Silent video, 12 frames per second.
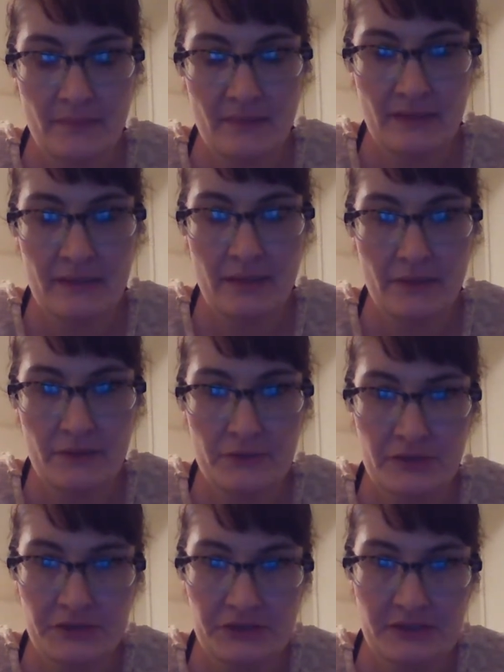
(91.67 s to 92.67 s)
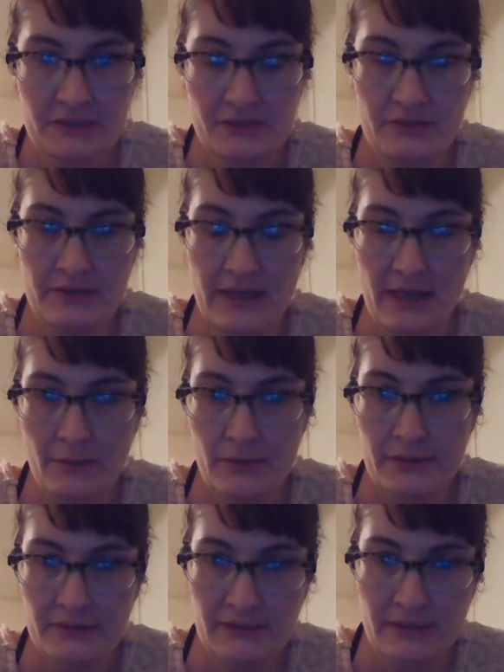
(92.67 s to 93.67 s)
in other traditions at certain
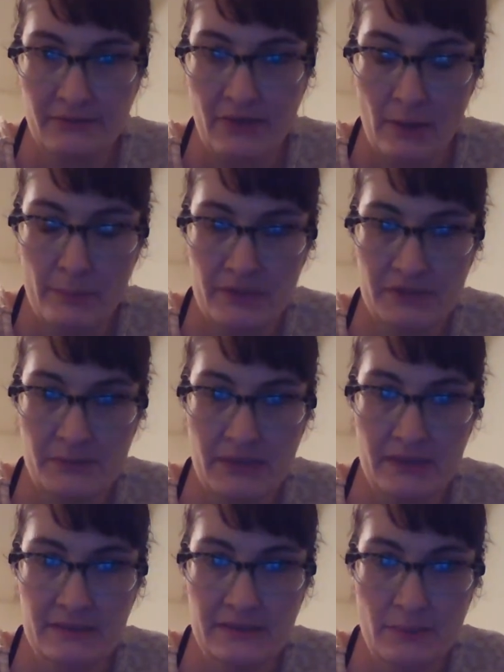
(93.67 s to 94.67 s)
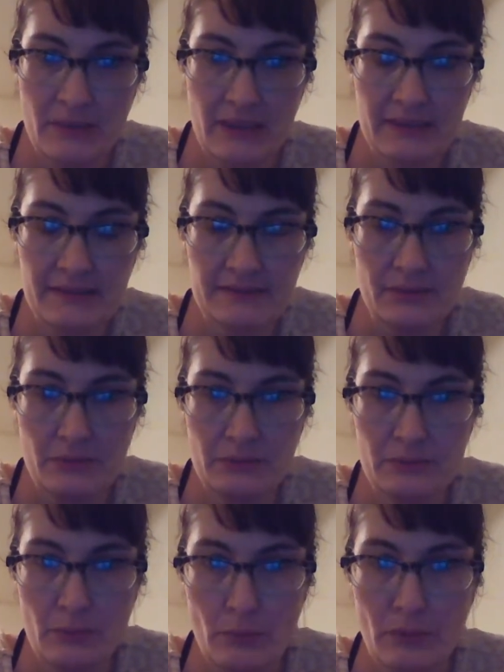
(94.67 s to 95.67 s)
hours, like farmers, because the plants
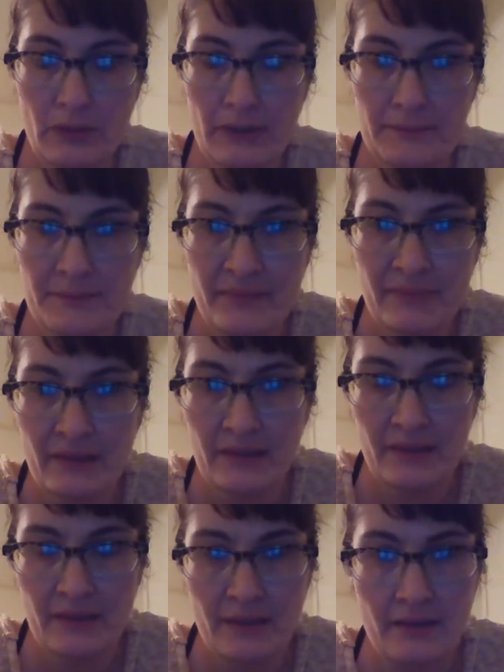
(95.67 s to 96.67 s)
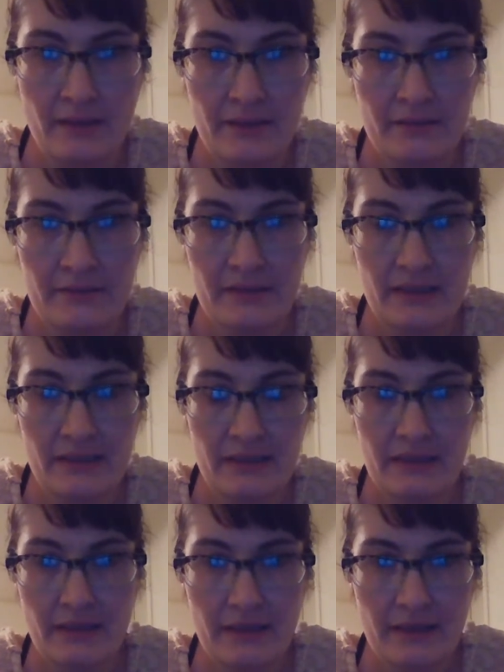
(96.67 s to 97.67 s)
hold more of
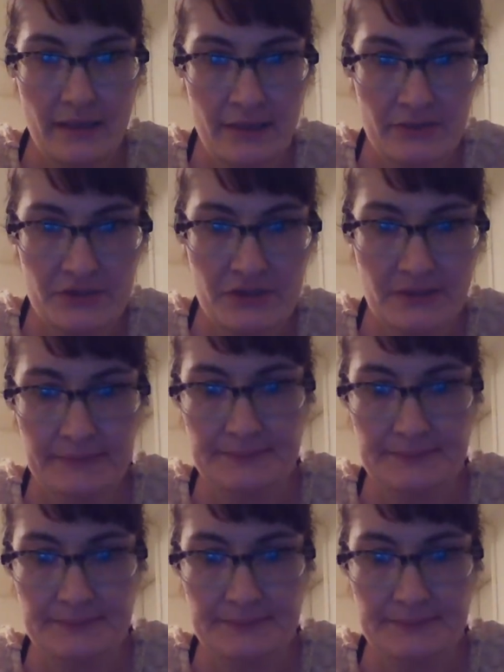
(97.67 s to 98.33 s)
the uh, energy.